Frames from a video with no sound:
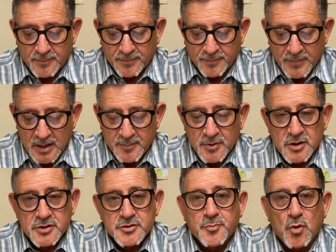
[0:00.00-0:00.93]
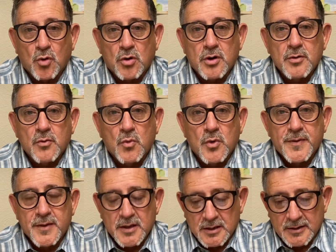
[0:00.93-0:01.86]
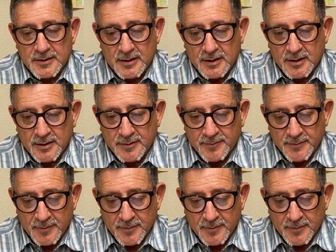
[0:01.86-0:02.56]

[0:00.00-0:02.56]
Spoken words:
baby is born, when the